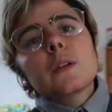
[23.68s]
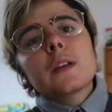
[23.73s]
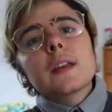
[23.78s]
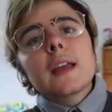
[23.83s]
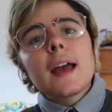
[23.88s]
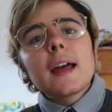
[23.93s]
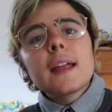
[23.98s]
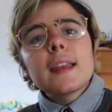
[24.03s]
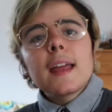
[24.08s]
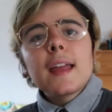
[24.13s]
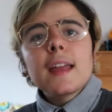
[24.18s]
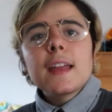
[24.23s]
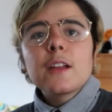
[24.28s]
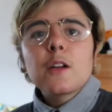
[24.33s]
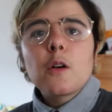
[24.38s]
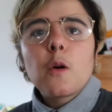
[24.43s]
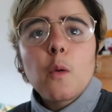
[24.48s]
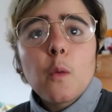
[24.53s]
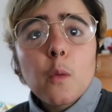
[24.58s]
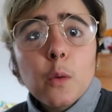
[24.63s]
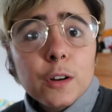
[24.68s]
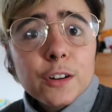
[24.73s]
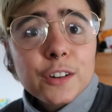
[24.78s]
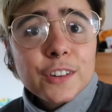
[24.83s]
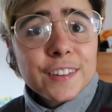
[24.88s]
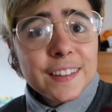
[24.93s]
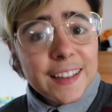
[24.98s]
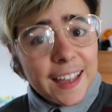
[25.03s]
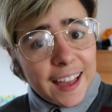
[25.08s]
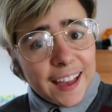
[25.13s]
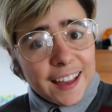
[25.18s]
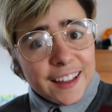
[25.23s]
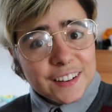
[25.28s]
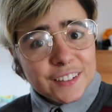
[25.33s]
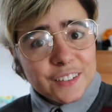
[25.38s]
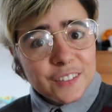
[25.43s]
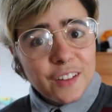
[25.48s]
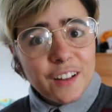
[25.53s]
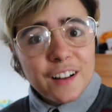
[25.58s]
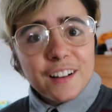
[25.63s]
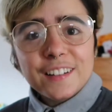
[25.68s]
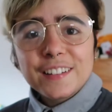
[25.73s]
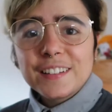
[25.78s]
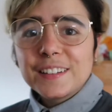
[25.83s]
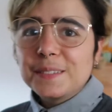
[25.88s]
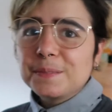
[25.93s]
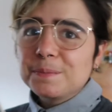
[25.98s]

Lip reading: you get a course catalog.